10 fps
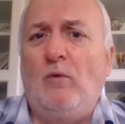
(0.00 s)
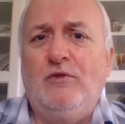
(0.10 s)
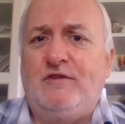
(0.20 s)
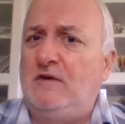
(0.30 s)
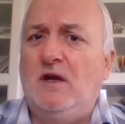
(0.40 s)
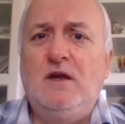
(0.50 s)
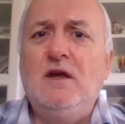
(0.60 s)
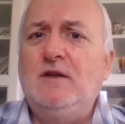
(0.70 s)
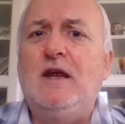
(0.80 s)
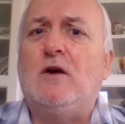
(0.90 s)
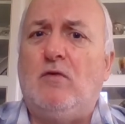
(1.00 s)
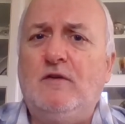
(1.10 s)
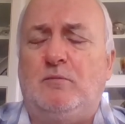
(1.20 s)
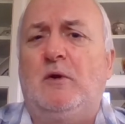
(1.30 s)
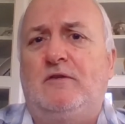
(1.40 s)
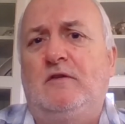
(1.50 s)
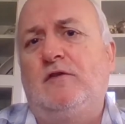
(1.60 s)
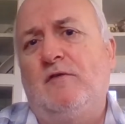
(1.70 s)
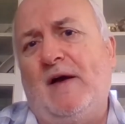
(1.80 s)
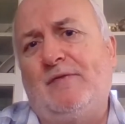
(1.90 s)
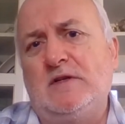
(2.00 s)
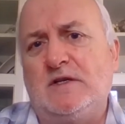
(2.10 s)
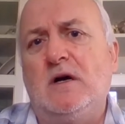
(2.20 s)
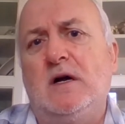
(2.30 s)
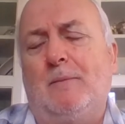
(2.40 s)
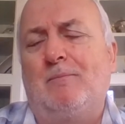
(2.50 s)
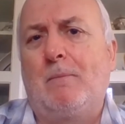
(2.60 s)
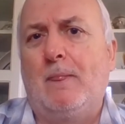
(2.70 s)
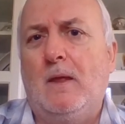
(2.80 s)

once a year near Christmas if you've had the time.